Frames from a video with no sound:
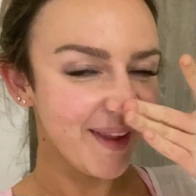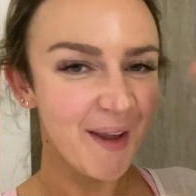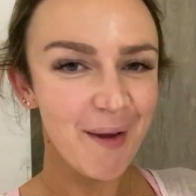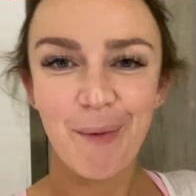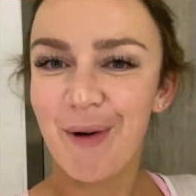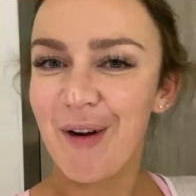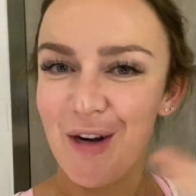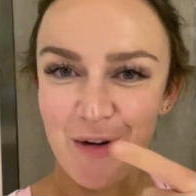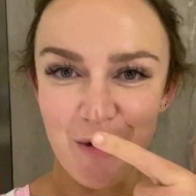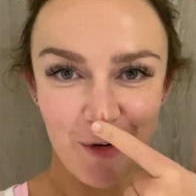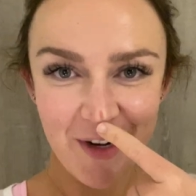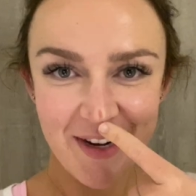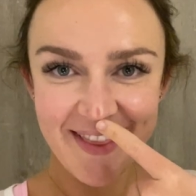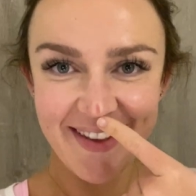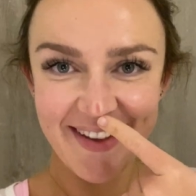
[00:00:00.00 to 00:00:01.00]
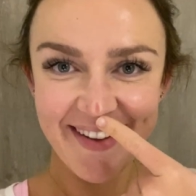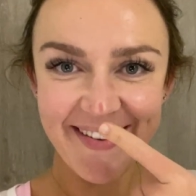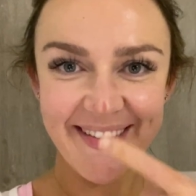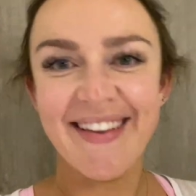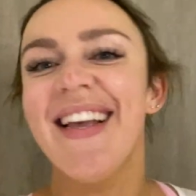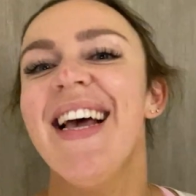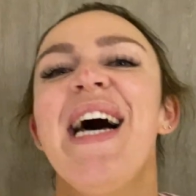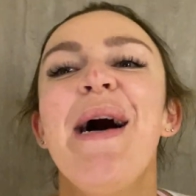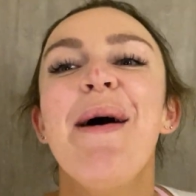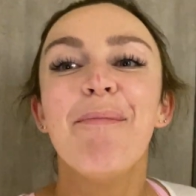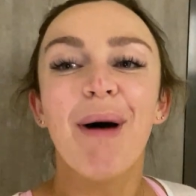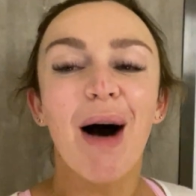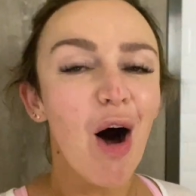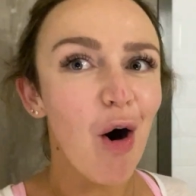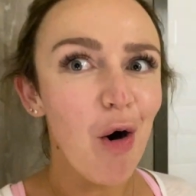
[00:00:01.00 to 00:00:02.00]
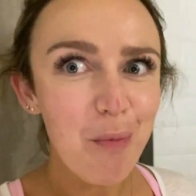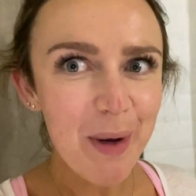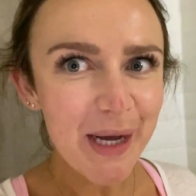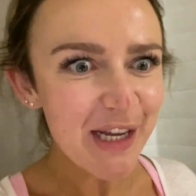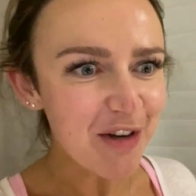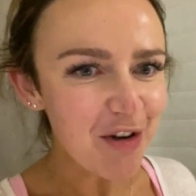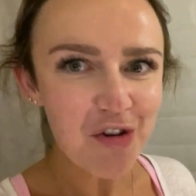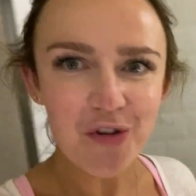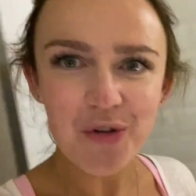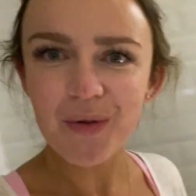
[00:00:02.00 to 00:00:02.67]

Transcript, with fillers: we're ignoring this. But oh my gosh, you